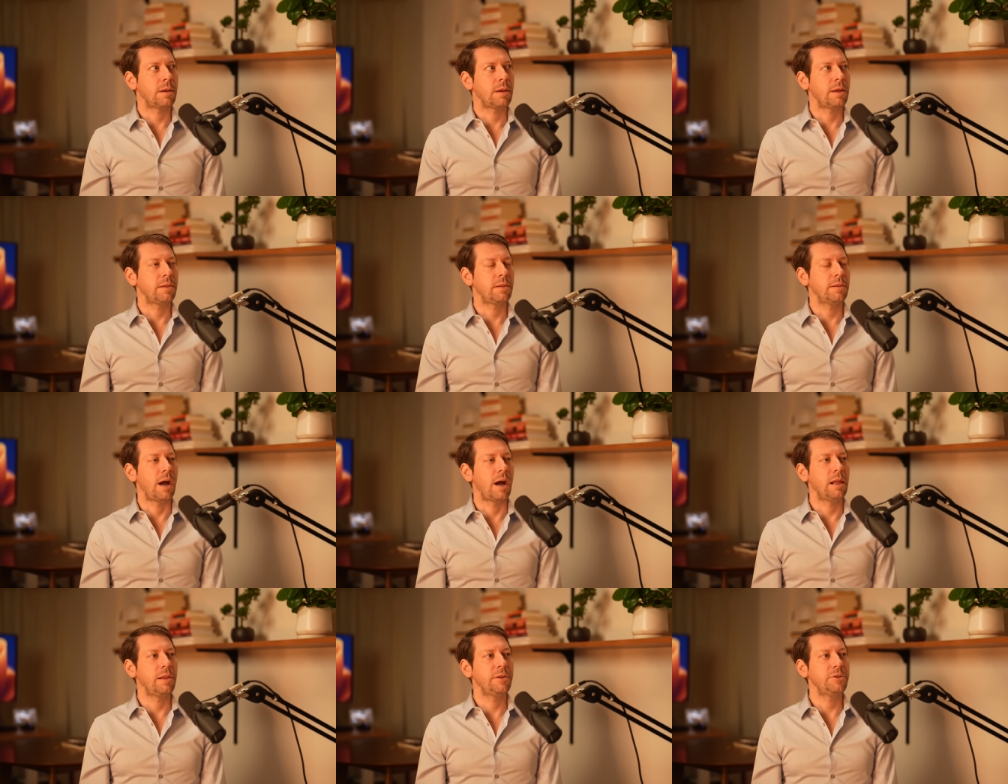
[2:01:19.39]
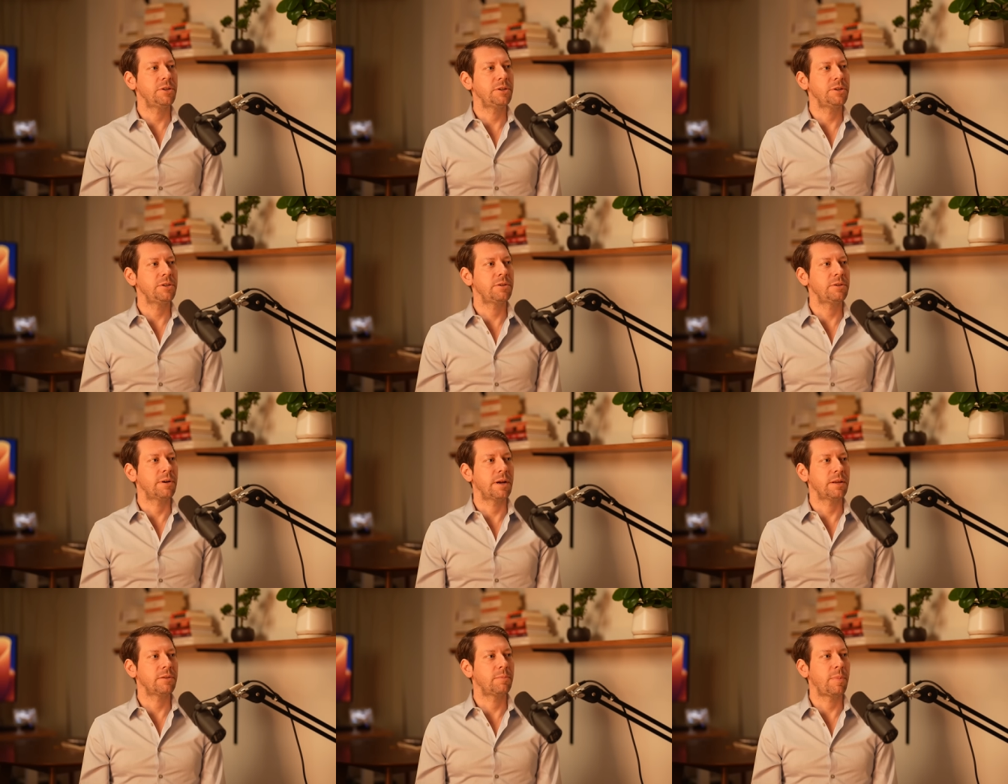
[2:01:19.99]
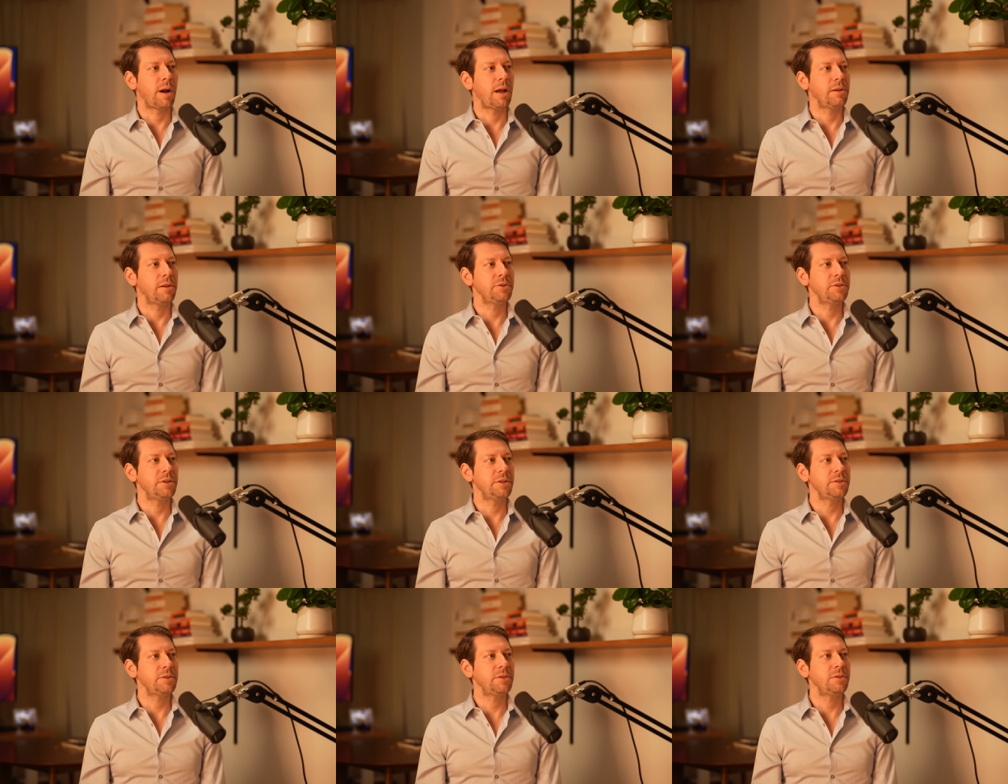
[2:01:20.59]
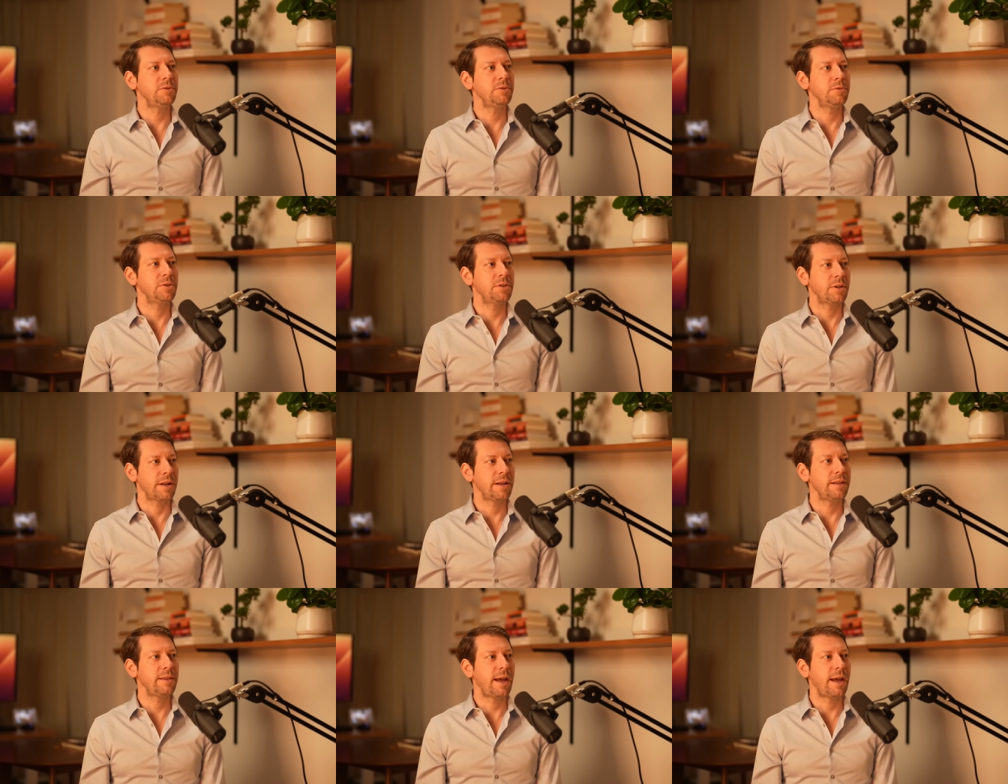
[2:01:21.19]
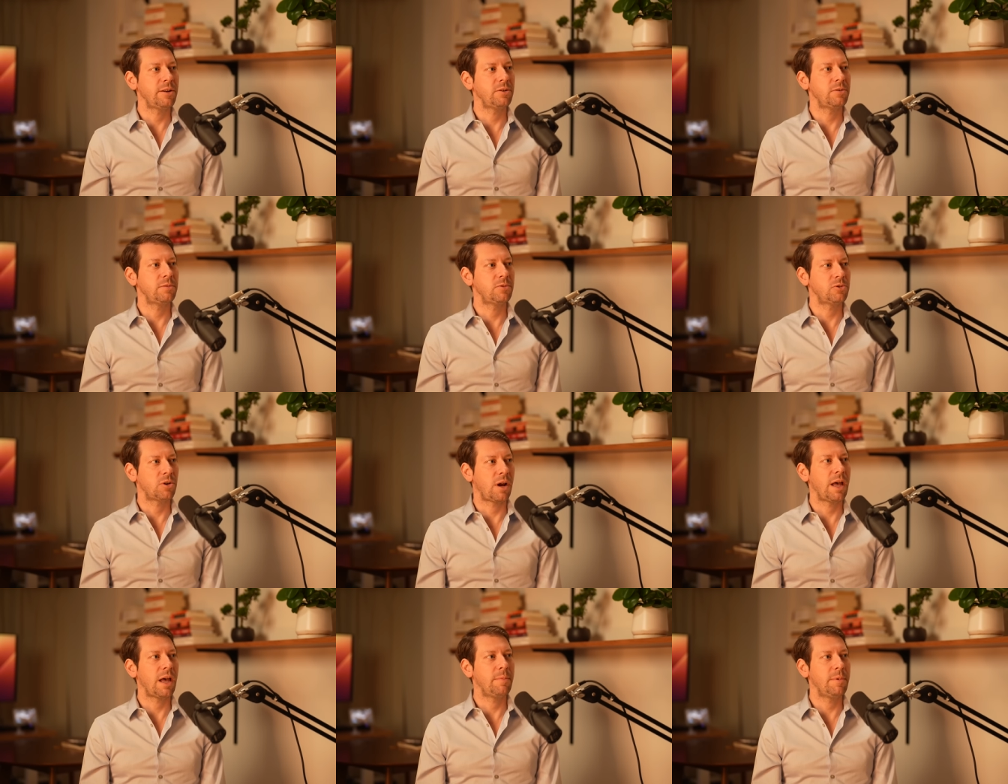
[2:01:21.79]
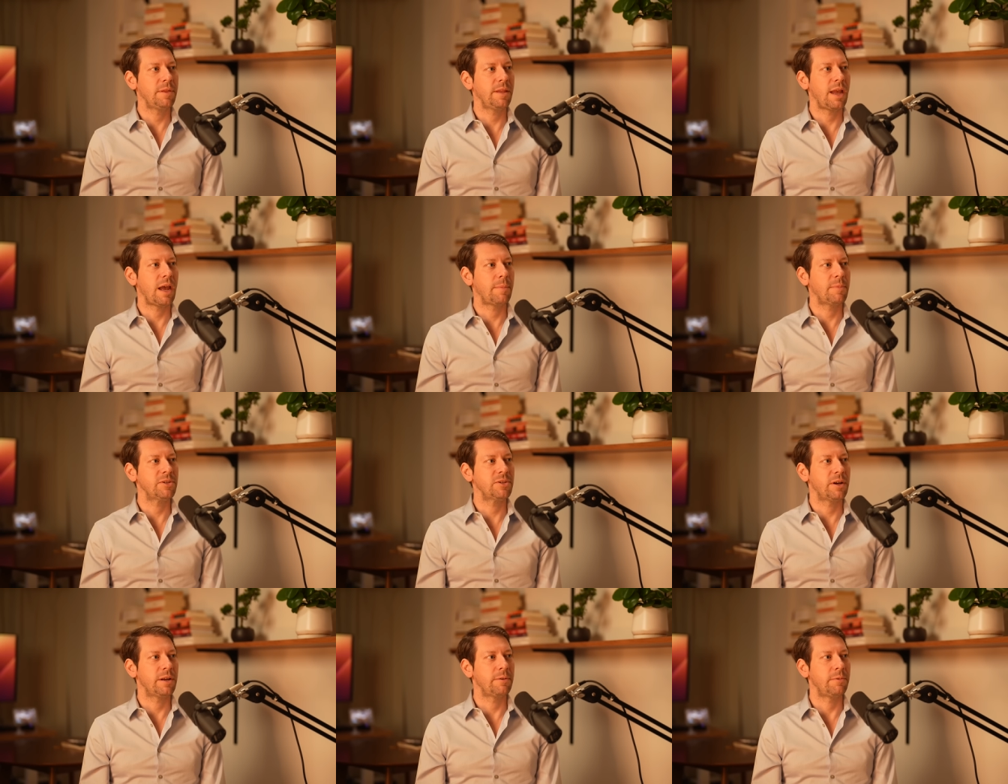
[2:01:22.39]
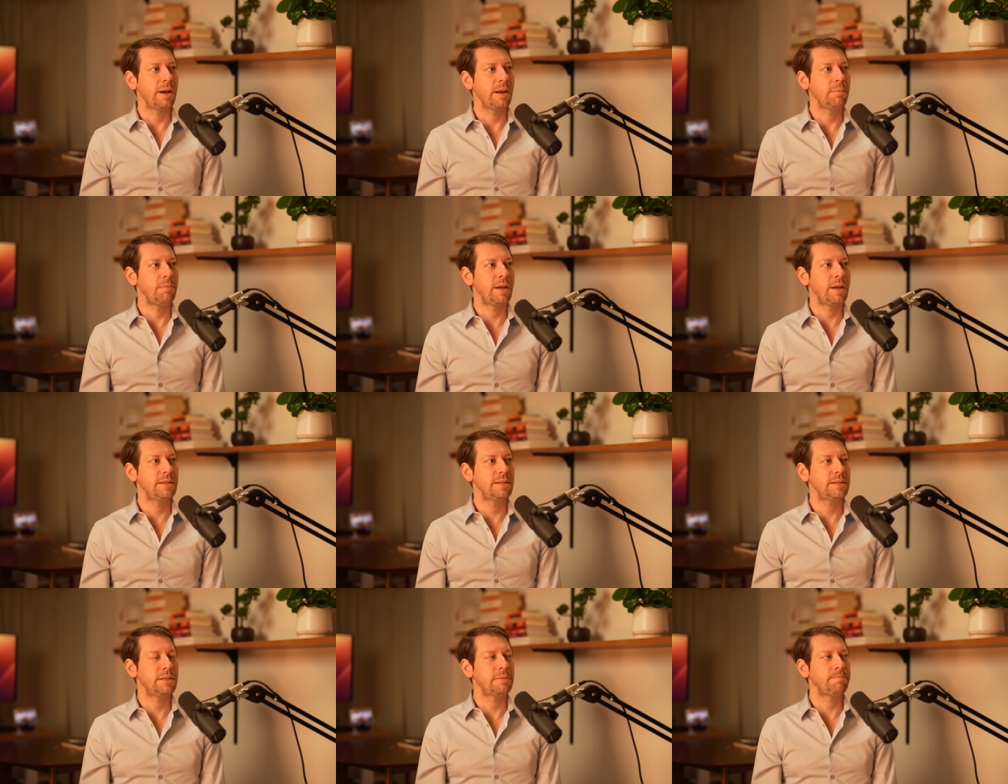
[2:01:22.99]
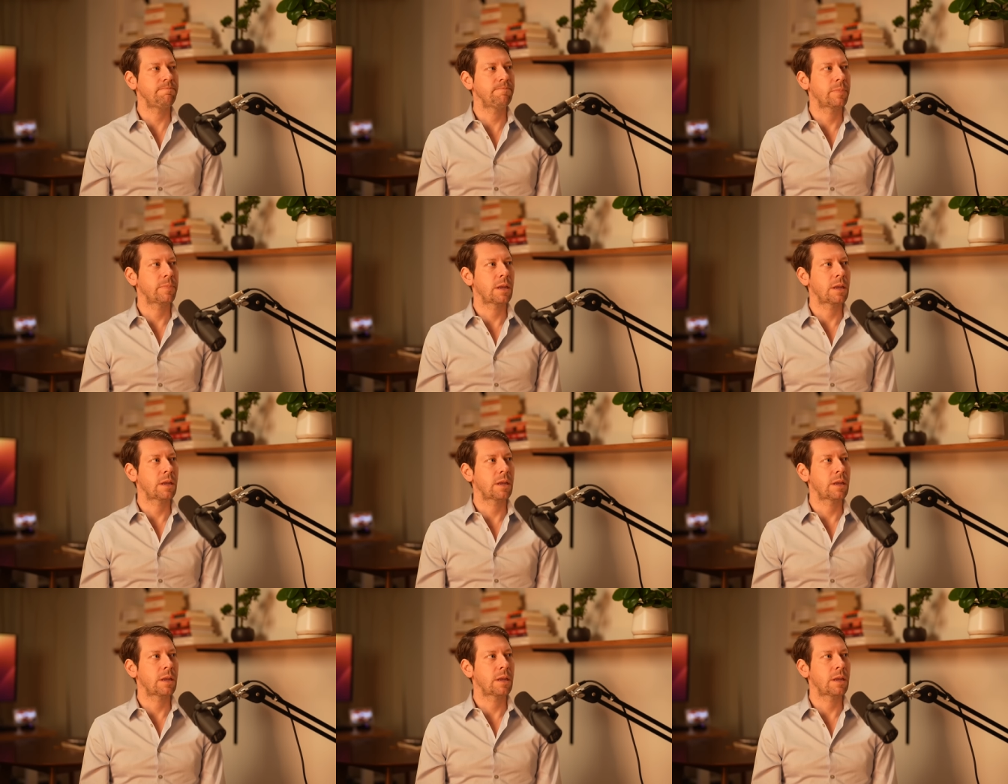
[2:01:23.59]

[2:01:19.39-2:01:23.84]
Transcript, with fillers: ethnologists or anthropologists who studied that tribe in the Amazon rain basin.